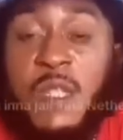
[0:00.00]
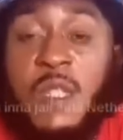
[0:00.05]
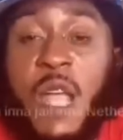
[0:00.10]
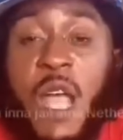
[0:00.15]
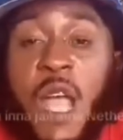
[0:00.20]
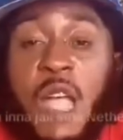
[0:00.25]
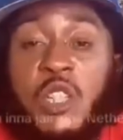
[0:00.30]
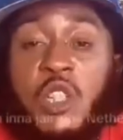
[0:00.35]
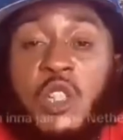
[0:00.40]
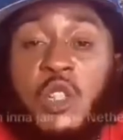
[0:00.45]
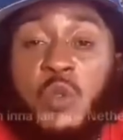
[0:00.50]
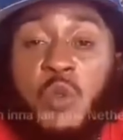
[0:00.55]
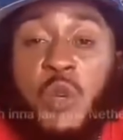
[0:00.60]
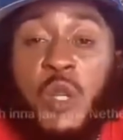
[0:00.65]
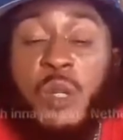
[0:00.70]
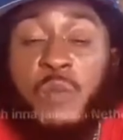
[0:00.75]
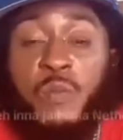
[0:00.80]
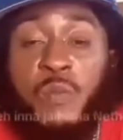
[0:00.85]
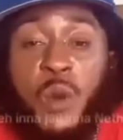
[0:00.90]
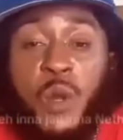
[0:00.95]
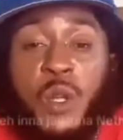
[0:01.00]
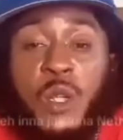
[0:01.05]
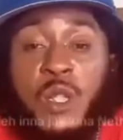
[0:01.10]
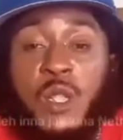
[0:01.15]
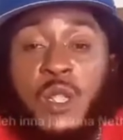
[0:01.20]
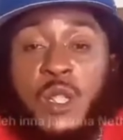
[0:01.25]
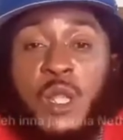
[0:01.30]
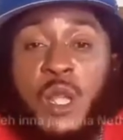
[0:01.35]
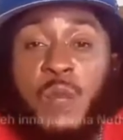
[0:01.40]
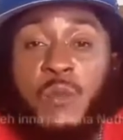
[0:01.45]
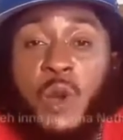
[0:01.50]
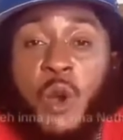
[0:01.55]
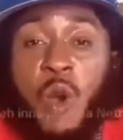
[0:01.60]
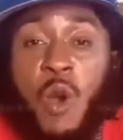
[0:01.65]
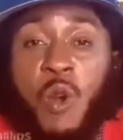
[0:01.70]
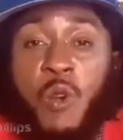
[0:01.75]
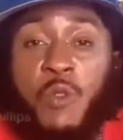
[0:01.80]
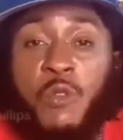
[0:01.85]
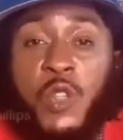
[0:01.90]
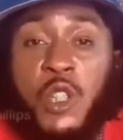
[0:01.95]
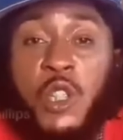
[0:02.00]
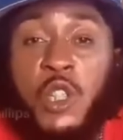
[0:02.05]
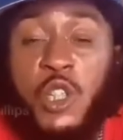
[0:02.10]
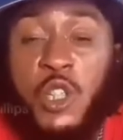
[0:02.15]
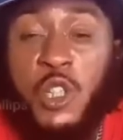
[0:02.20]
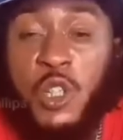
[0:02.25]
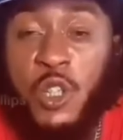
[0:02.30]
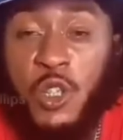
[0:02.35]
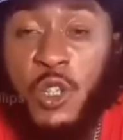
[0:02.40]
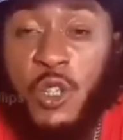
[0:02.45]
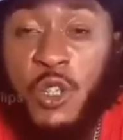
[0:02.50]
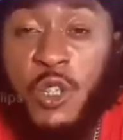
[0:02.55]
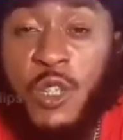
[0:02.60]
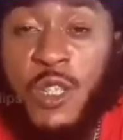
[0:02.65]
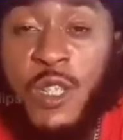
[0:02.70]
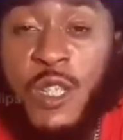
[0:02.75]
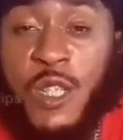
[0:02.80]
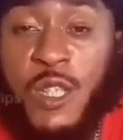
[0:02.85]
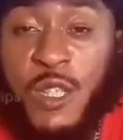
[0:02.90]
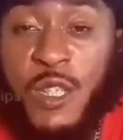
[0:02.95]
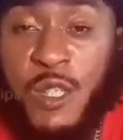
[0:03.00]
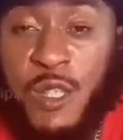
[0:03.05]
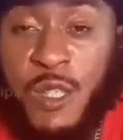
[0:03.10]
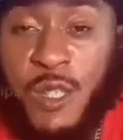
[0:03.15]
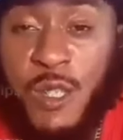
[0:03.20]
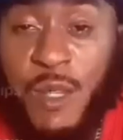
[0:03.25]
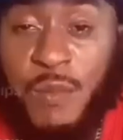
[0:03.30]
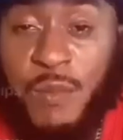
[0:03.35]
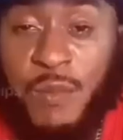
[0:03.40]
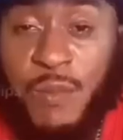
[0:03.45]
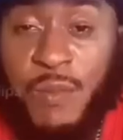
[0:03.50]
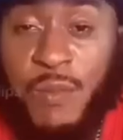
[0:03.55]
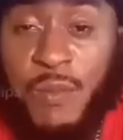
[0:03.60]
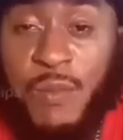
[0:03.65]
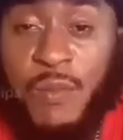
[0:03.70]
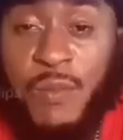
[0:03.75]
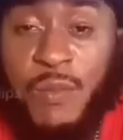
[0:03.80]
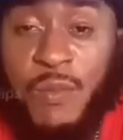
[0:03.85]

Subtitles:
Start show the police them how to cheat the citizen them.